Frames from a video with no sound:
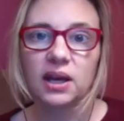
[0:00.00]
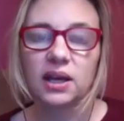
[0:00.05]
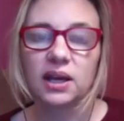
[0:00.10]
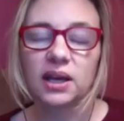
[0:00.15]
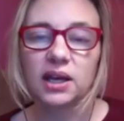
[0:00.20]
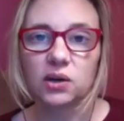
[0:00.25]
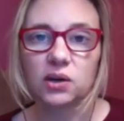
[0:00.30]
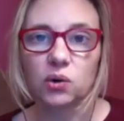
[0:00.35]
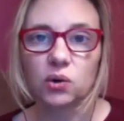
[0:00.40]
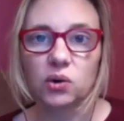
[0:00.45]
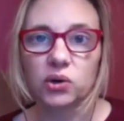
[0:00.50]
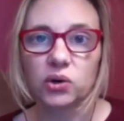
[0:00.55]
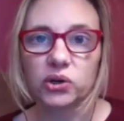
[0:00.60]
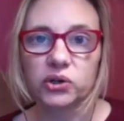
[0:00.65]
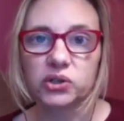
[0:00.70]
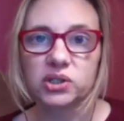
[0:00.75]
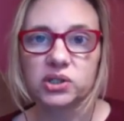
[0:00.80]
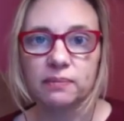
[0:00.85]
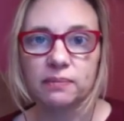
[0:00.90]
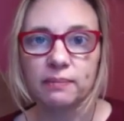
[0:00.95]
in order
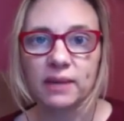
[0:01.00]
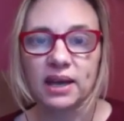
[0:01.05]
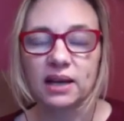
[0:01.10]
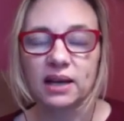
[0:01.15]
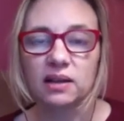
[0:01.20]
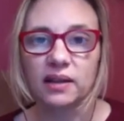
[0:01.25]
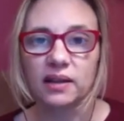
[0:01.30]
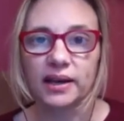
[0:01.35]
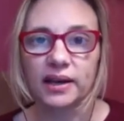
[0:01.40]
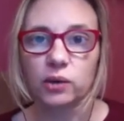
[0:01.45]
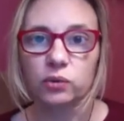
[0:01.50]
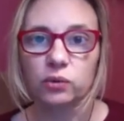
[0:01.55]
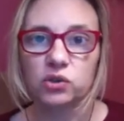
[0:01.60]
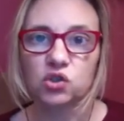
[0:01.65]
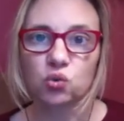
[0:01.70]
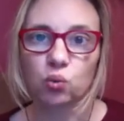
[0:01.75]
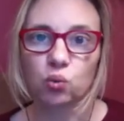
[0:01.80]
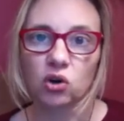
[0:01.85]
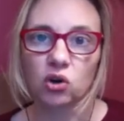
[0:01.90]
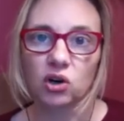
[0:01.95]
to make language
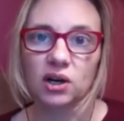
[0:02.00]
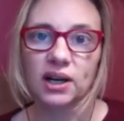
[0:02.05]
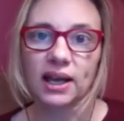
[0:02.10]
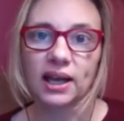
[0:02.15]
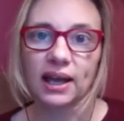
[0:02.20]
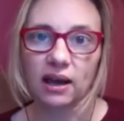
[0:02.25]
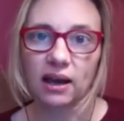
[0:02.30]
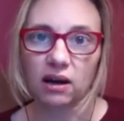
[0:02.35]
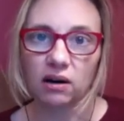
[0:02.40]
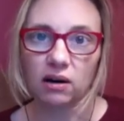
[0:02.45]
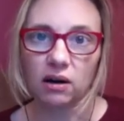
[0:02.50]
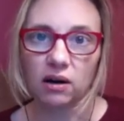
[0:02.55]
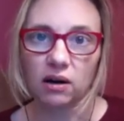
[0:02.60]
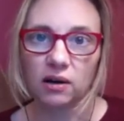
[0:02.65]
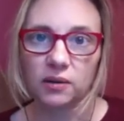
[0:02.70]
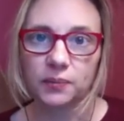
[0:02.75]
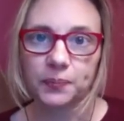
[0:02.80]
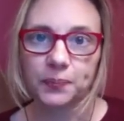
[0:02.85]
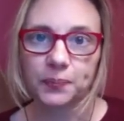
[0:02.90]
work at all.